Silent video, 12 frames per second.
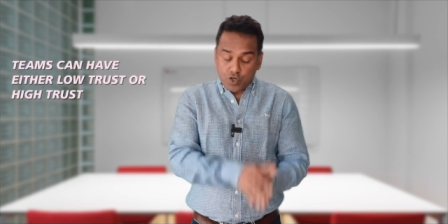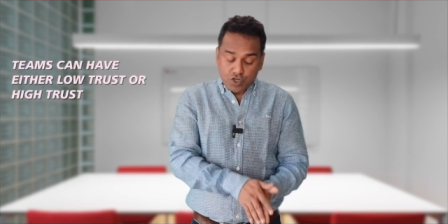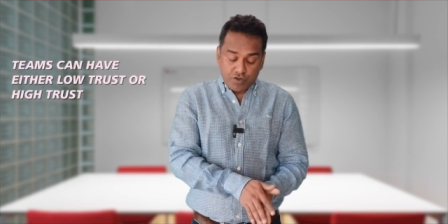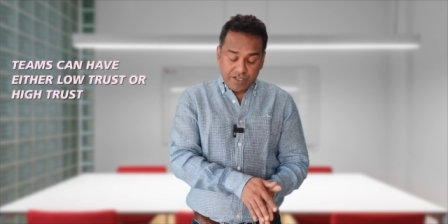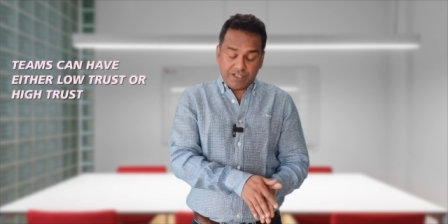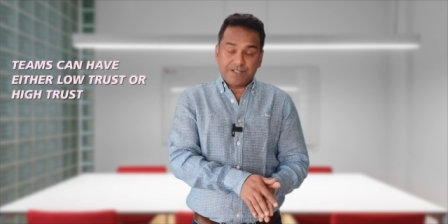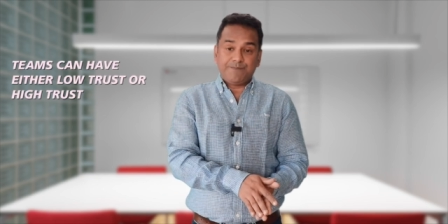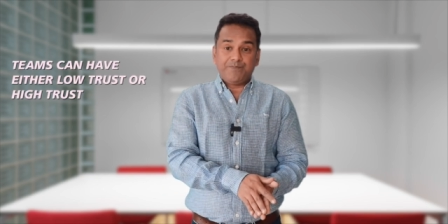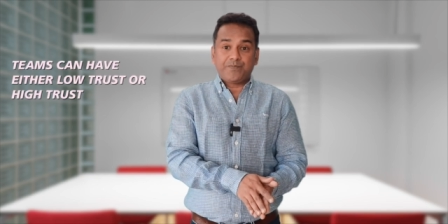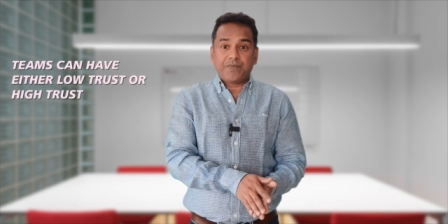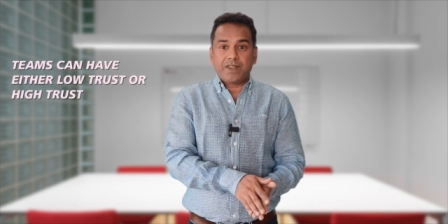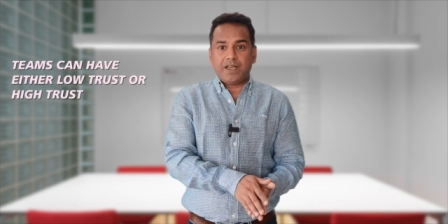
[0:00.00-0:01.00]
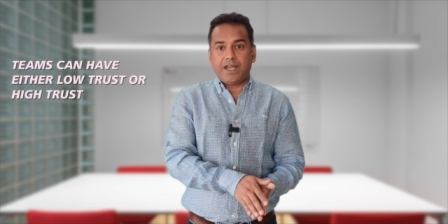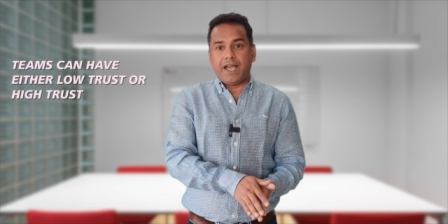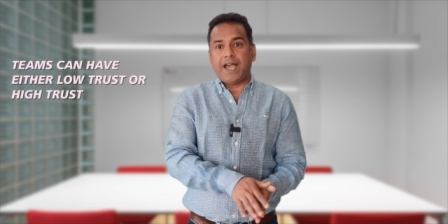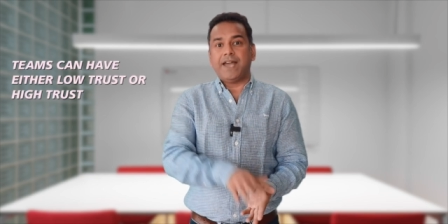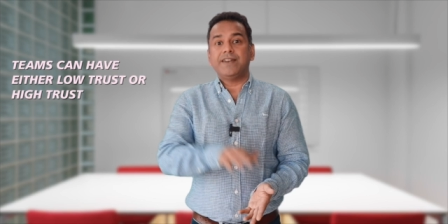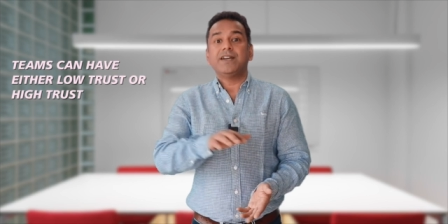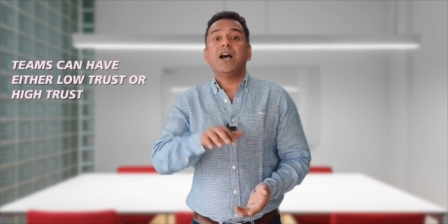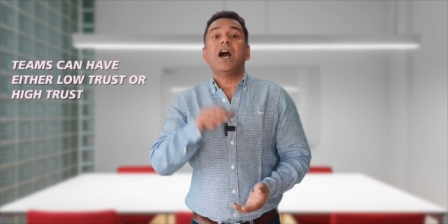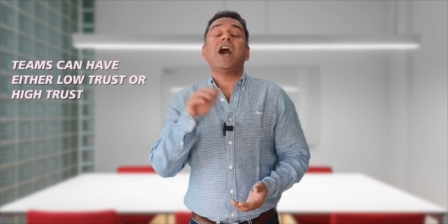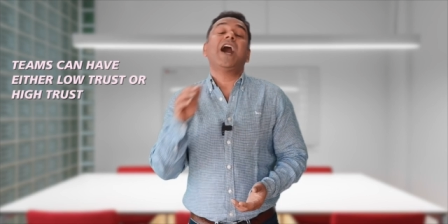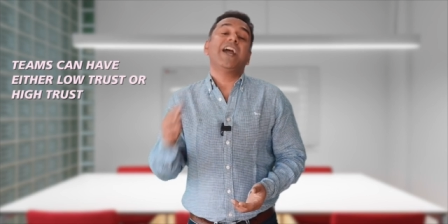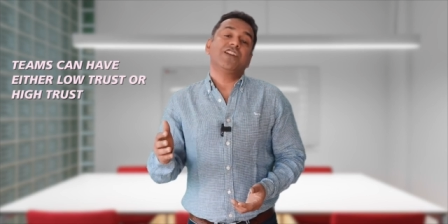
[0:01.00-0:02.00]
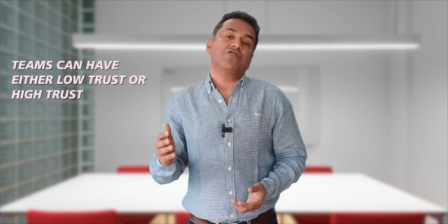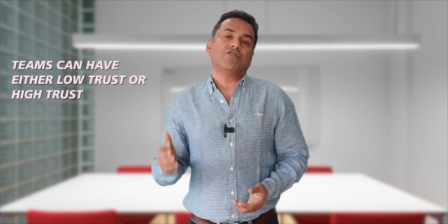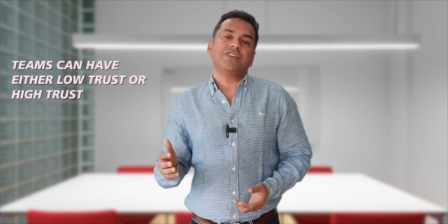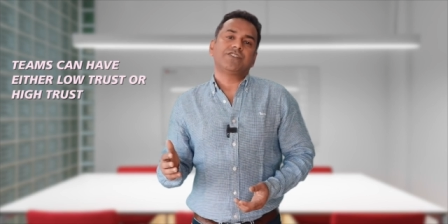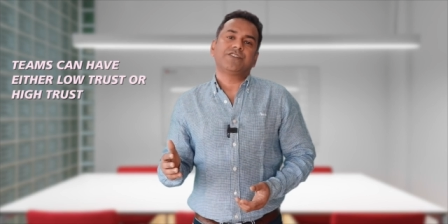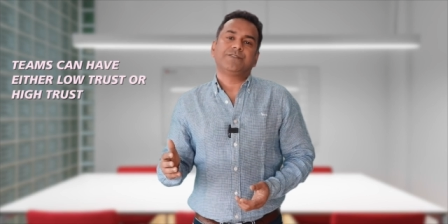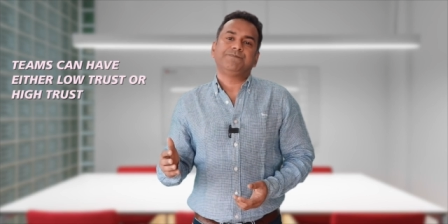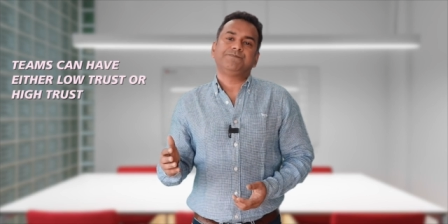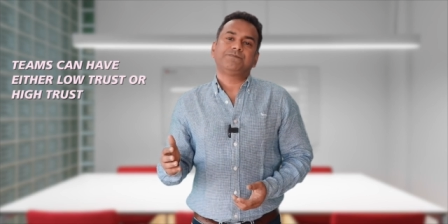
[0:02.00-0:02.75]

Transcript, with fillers: trust and high trust.